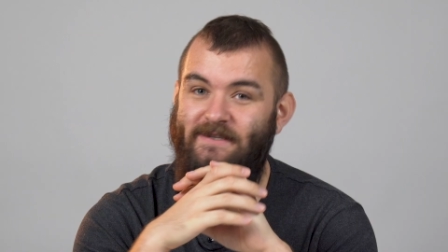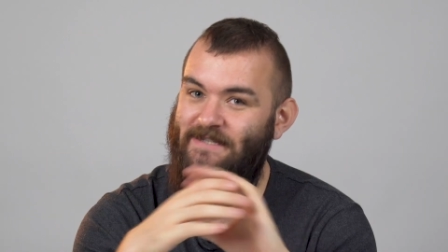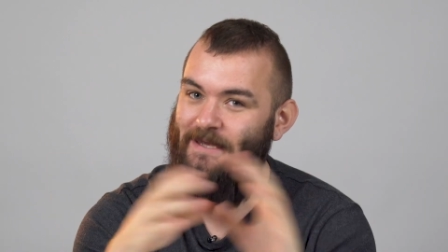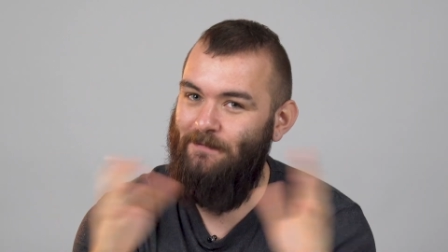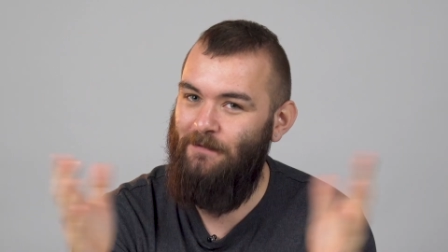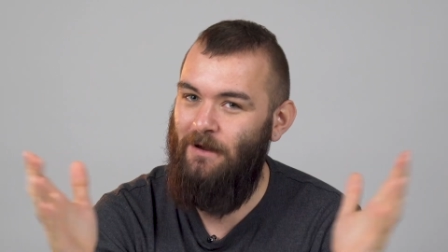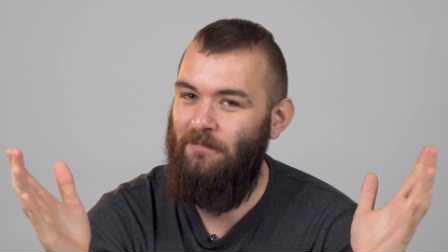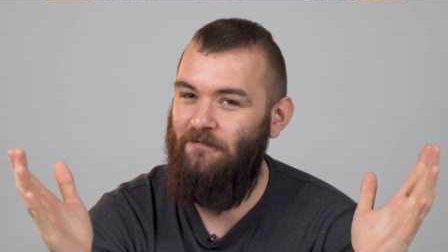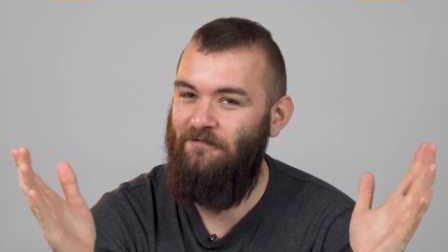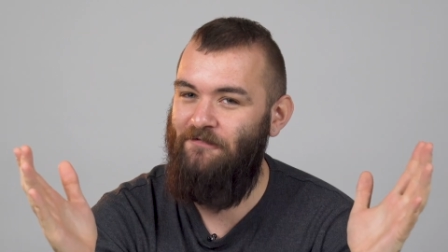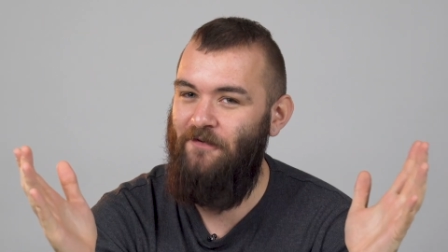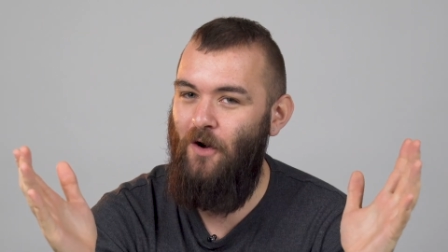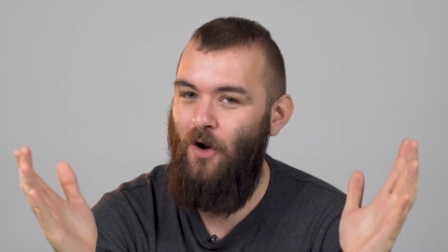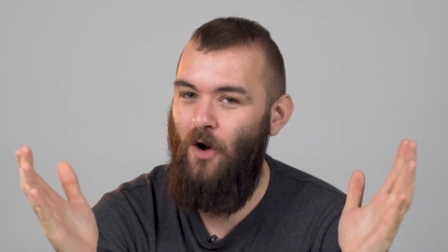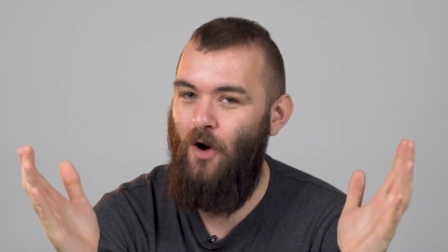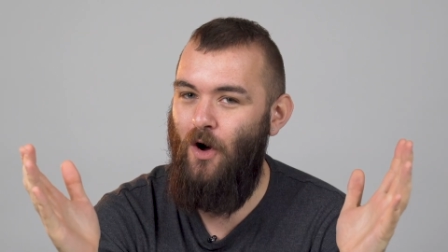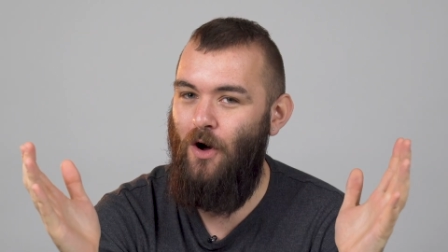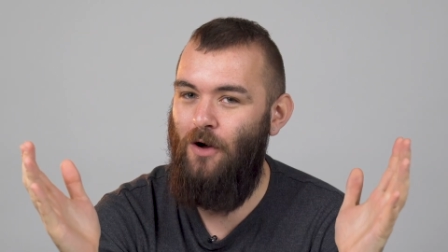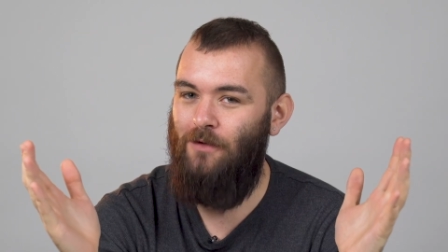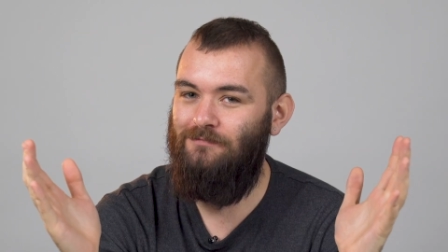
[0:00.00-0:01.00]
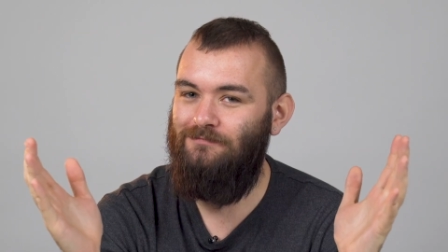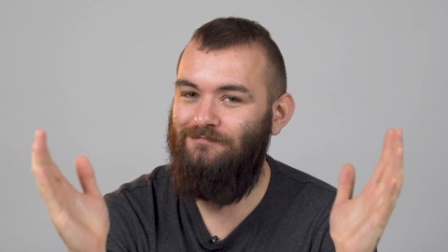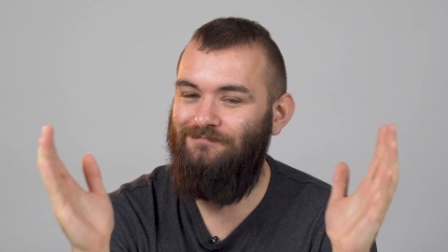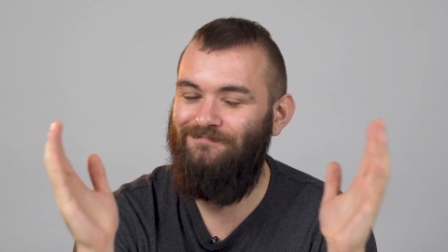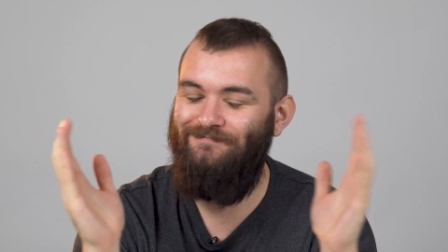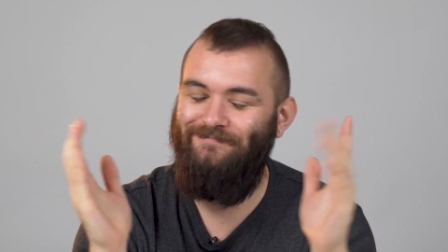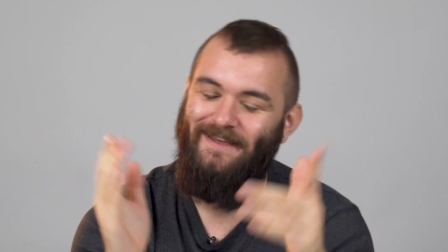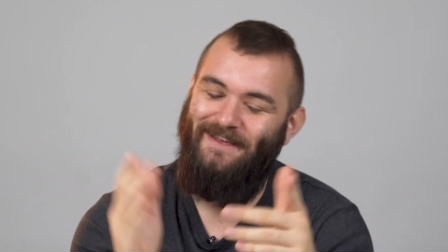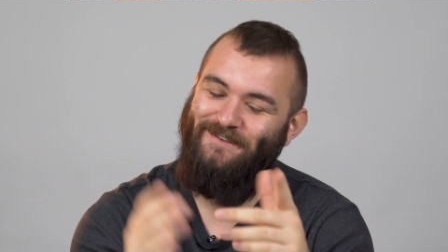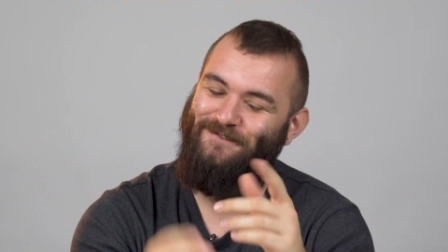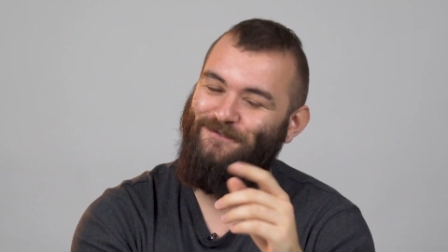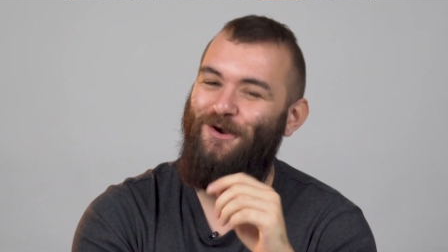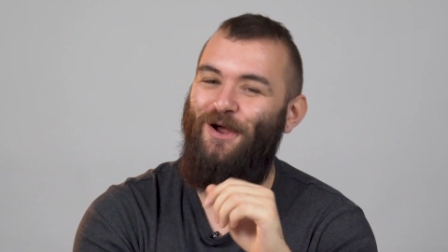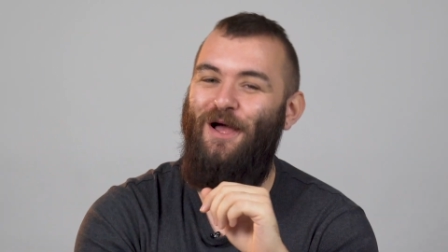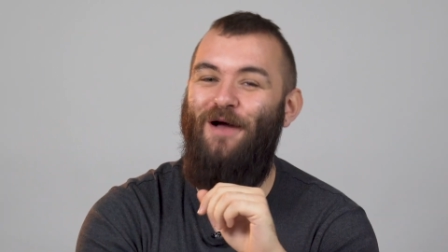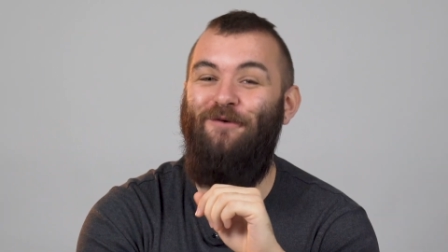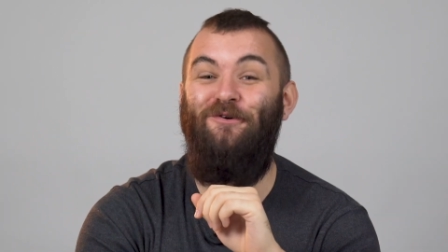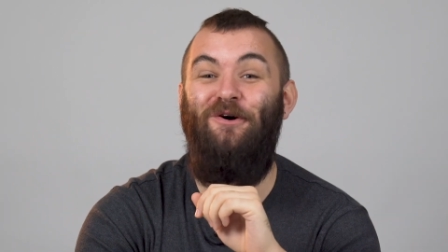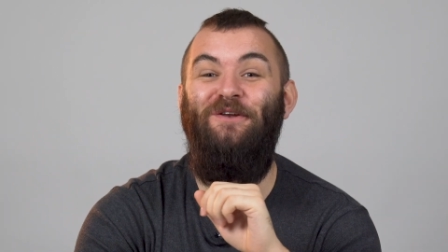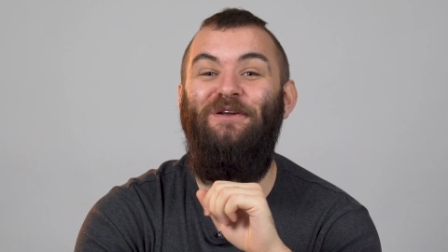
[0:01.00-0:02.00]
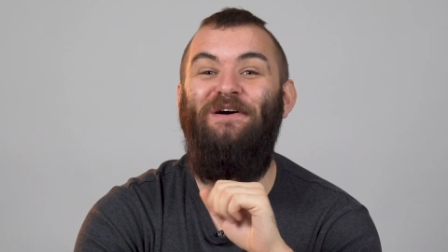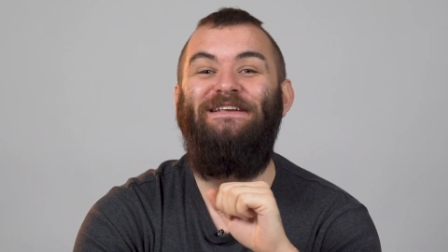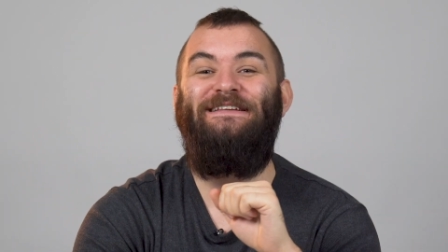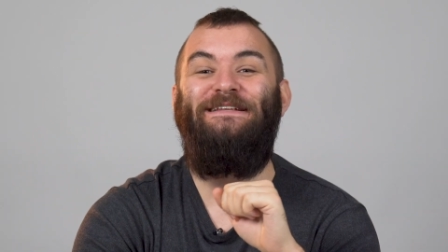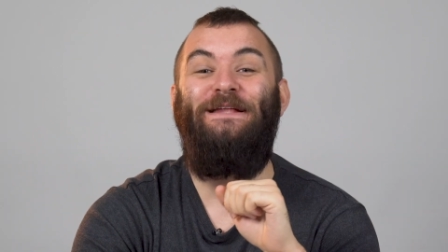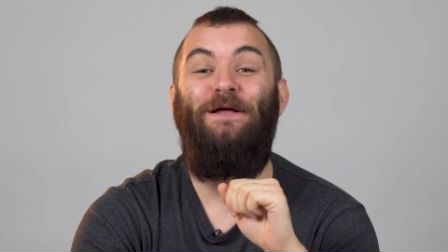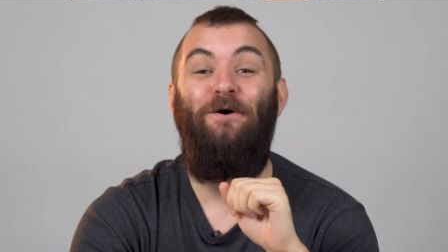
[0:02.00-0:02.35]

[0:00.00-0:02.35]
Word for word: Tip number 4. That's right, I've got a nice